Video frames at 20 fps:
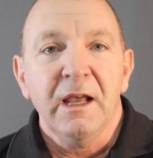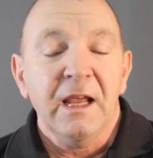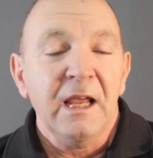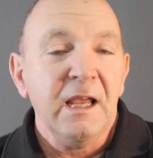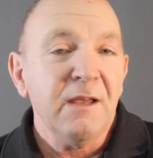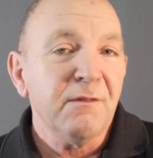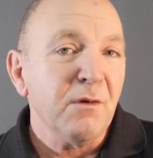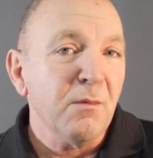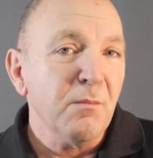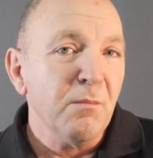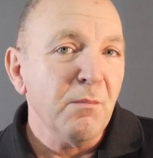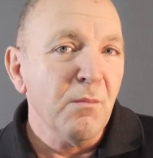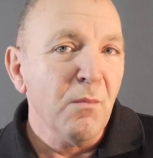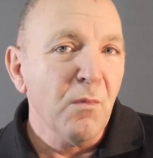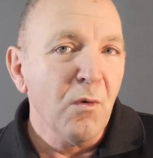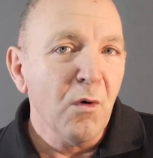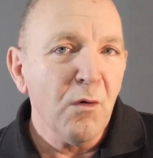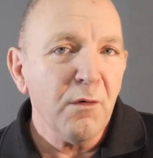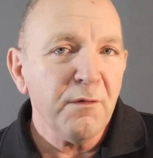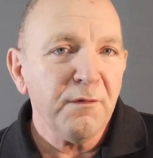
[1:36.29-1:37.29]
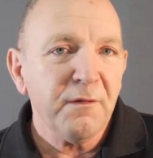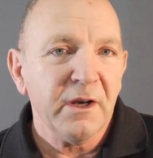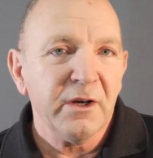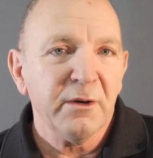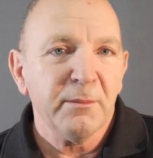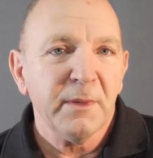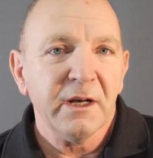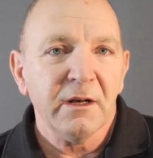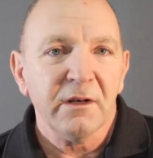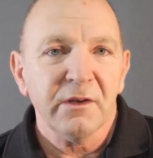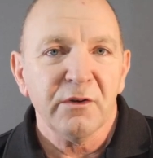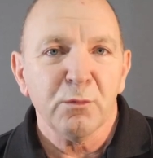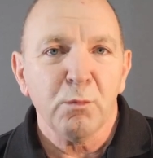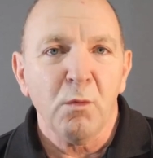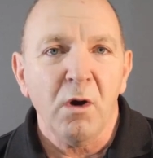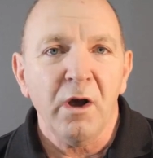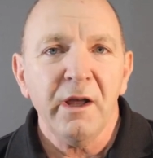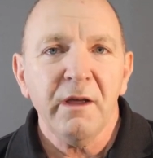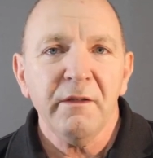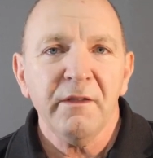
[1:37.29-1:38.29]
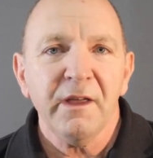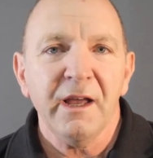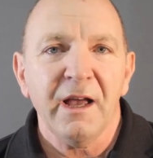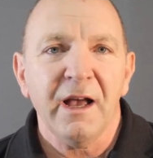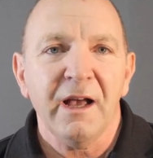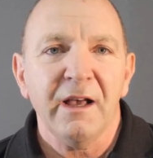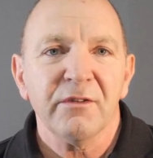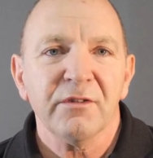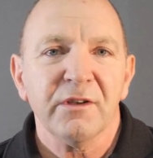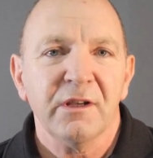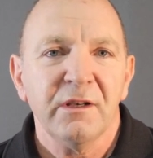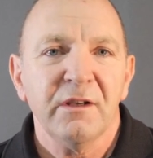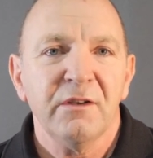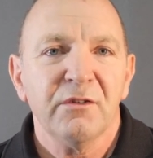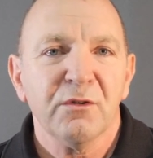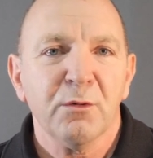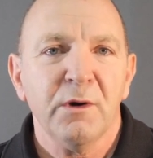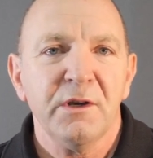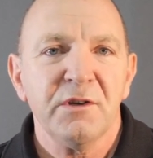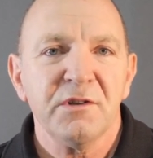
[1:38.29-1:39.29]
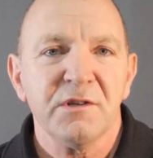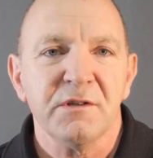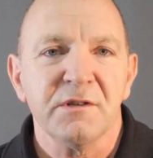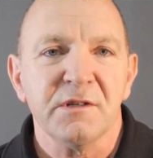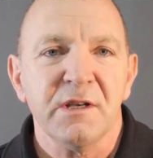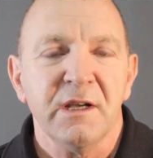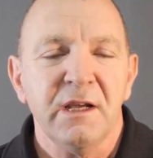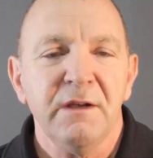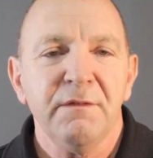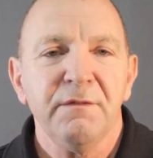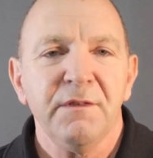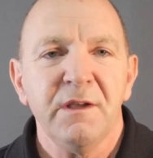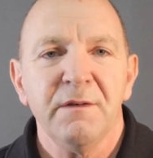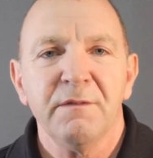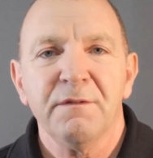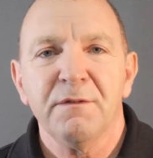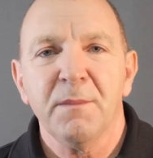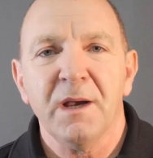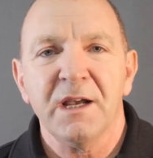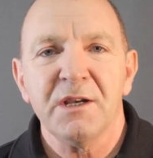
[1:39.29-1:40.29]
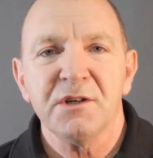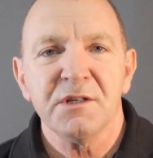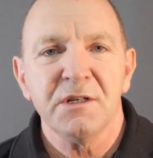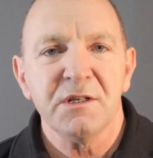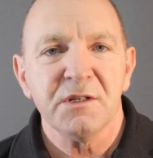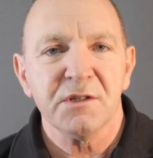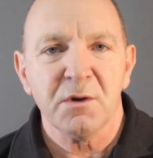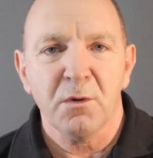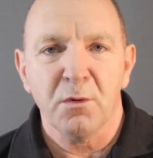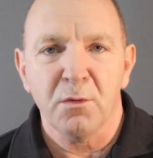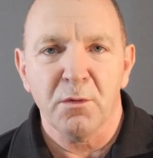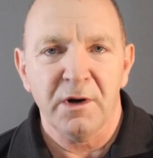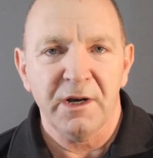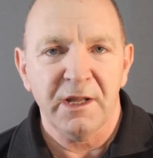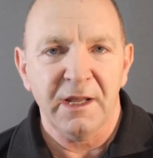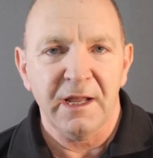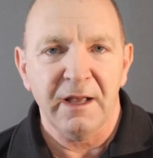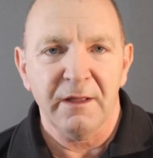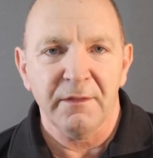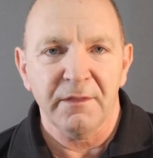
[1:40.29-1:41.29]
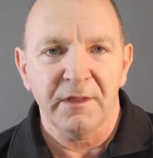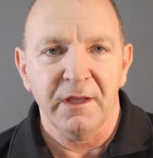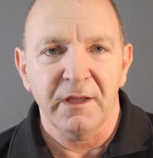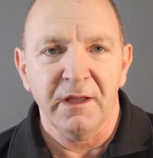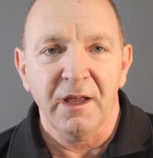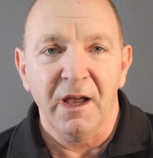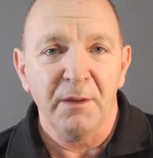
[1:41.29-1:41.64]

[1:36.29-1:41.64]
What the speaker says: Even more fundamental is, why are they asking these questions if the information is already out there?